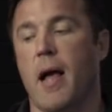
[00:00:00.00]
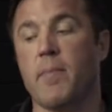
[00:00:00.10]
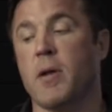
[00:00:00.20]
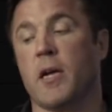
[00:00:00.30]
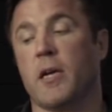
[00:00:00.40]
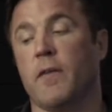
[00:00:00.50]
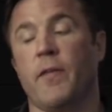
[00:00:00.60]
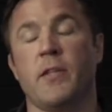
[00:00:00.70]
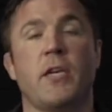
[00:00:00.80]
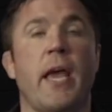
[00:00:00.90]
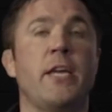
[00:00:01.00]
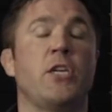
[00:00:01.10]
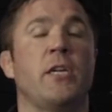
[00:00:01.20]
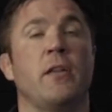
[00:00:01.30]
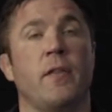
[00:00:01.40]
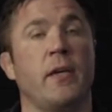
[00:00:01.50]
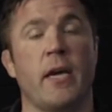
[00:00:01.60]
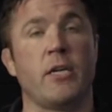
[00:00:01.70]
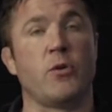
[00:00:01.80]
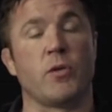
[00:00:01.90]
I'm not convinced Gaethje didn't
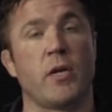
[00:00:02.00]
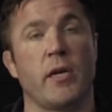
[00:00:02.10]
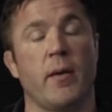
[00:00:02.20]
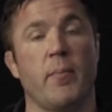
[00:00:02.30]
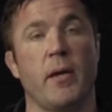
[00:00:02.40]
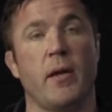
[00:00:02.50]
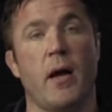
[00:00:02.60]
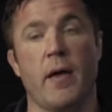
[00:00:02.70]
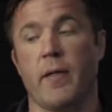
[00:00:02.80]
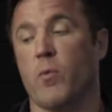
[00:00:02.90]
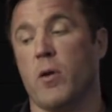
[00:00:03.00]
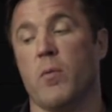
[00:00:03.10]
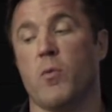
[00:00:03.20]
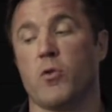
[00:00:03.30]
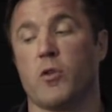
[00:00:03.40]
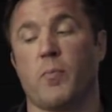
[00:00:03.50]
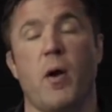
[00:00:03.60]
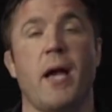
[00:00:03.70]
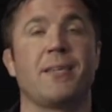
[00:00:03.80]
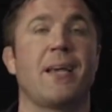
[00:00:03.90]
think Gaethje was going to get beat. I think one of the more
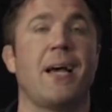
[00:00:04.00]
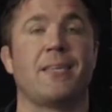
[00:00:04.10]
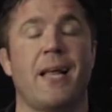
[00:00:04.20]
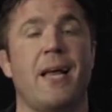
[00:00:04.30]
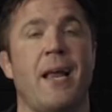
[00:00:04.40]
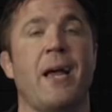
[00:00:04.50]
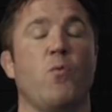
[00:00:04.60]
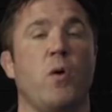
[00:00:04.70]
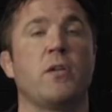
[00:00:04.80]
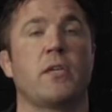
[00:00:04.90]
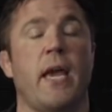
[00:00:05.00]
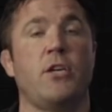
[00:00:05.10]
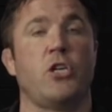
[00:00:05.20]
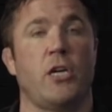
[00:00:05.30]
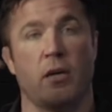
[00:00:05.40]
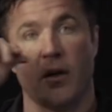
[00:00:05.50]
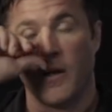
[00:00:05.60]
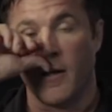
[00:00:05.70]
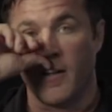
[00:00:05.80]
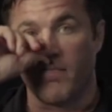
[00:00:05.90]
surprised guys that night was Gaethje.
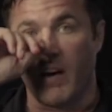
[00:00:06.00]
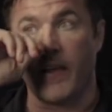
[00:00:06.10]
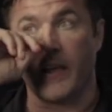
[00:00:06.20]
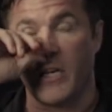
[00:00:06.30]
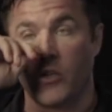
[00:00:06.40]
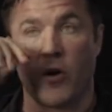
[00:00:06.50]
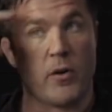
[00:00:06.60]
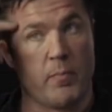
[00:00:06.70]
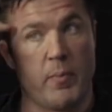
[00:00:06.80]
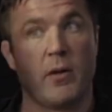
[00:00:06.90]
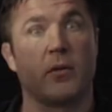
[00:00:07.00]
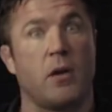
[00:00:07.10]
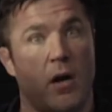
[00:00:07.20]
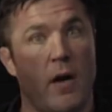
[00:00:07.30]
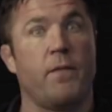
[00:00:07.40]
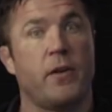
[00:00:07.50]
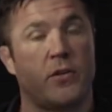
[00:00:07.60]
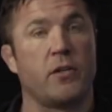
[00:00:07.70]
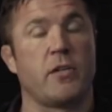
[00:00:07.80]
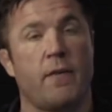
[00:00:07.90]
I think he started to build
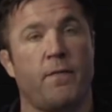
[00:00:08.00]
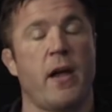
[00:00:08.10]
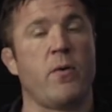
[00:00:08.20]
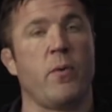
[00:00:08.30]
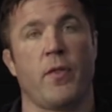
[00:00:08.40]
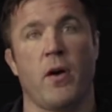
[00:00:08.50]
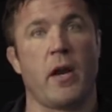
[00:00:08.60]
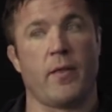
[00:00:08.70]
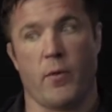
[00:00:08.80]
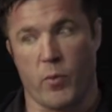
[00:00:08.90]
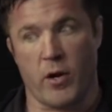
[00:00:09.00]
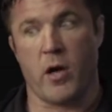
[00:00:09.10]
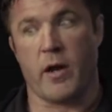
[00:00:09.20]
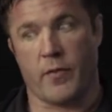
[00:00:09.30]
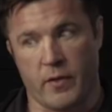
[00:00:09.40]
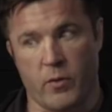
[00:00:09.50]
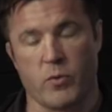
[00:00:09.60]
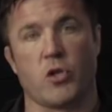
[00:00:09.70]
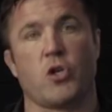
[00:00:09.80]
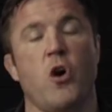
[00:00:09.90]
confidence as that fight went on. I think there
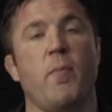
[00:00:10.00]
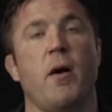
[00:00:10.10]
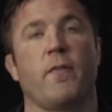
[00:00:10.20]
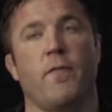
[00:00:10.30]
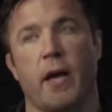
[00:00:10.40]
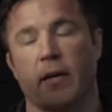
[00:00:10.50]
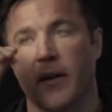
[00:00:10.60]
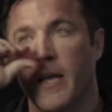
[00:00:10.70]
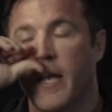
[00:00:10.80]
was a snowball effect.